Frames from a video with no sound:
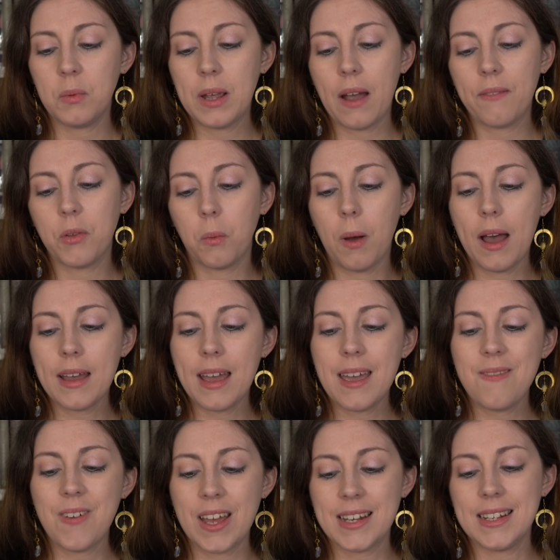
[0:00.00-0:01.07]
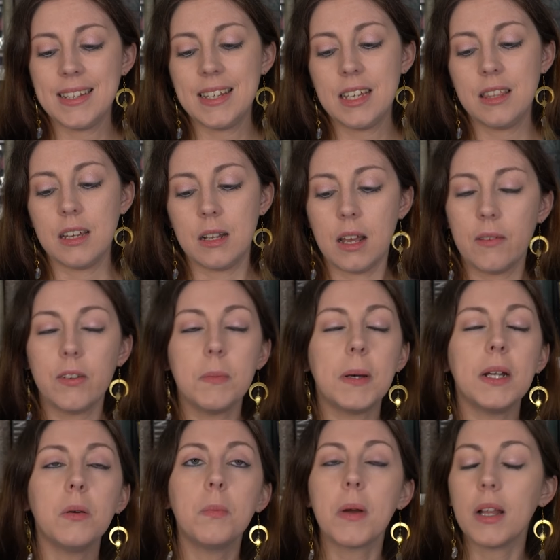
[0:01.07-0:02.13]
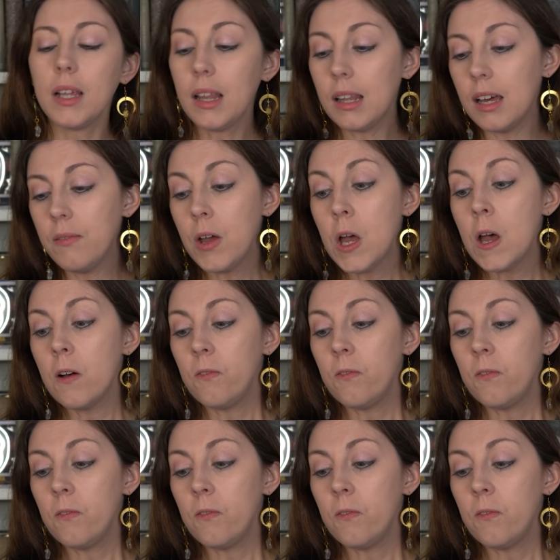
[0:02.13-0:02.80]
we have the YA fantasy that everybody will probably love,